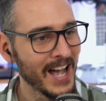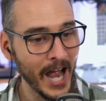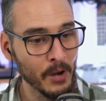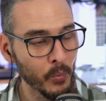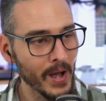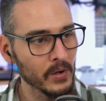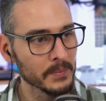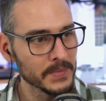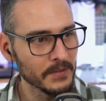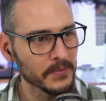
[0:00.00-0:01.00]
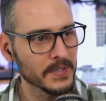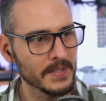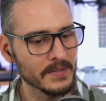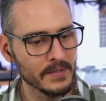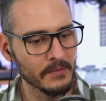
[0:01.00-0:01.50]
I welcome
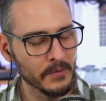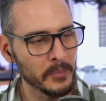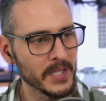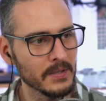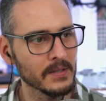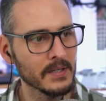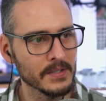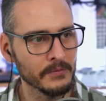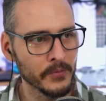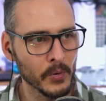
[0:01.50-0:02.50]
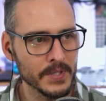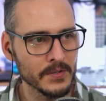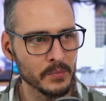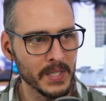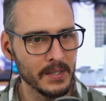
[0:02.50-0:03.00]
differences of opinion because it
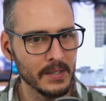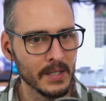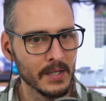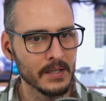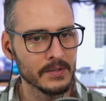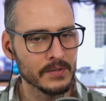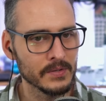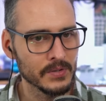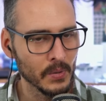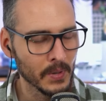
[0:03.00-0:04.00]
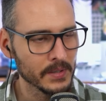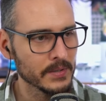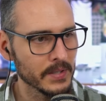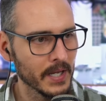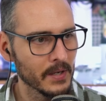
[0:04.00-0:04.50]
forces me to
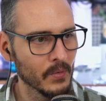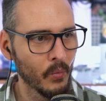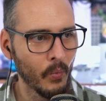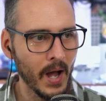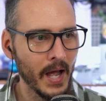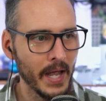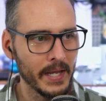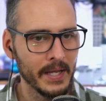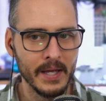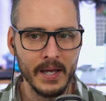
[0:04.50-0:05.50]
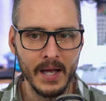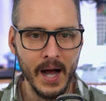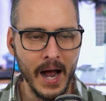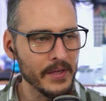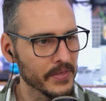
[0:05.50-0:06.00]
understand why
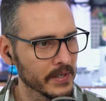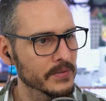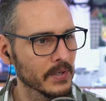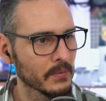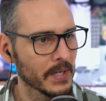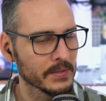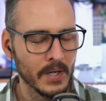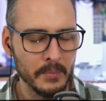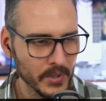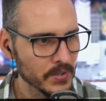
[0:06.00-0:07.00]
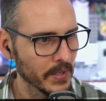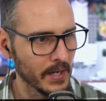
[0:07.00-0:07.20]
I think a certain way. So I appreciate it.